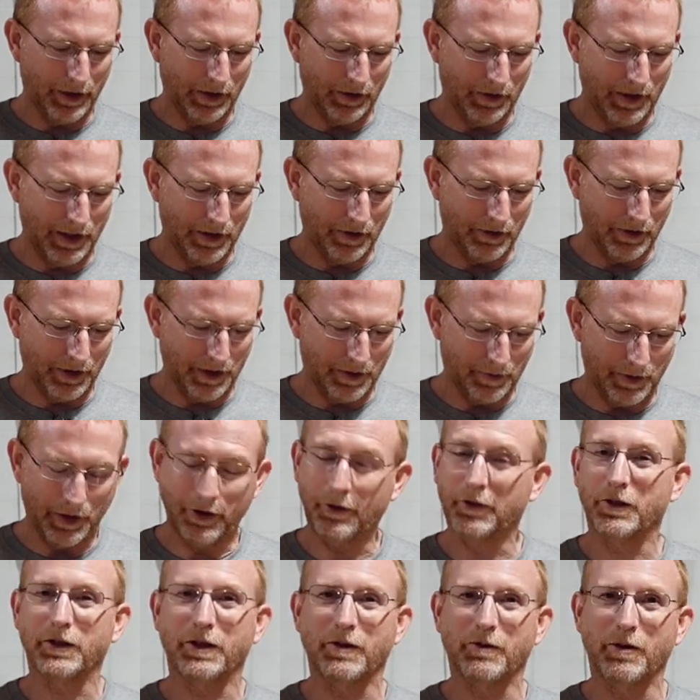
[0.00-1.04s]
me a lot of things, but I
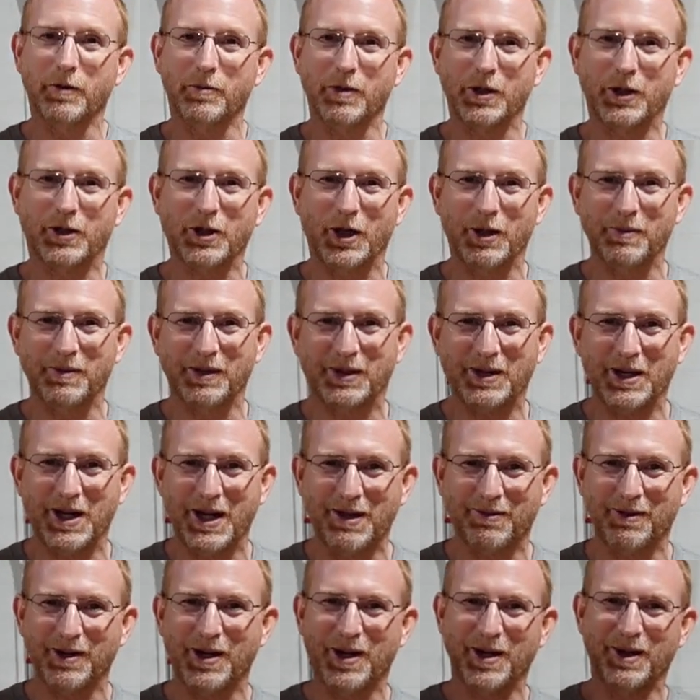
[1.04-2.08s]
don't think I've ever been called
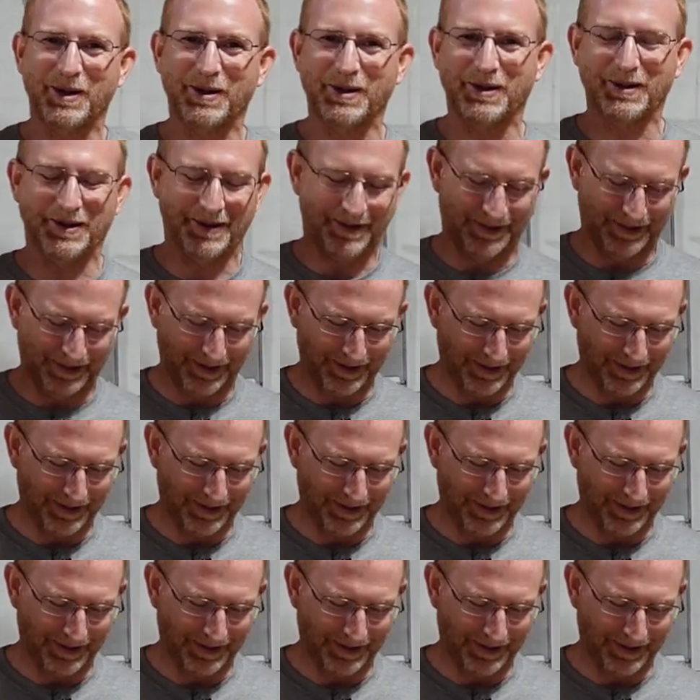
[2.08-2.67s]
MacGyver.